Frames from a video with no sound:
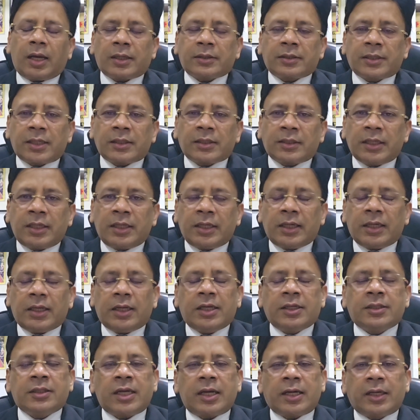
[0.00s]
assessee
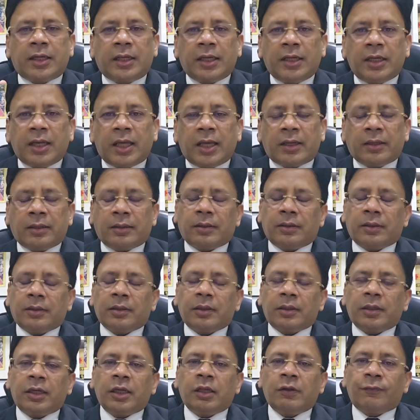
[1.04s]
is a dealer
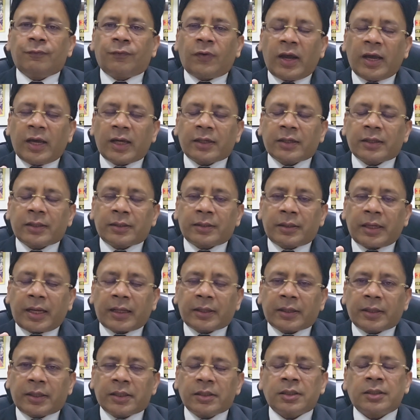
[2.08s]
in
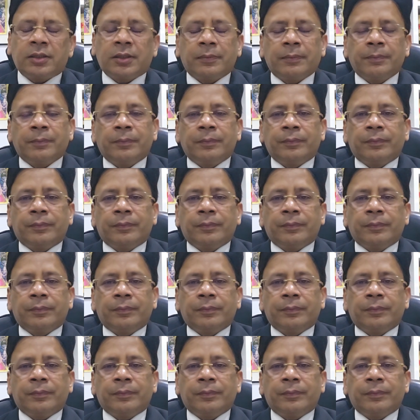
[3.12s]
firecrackers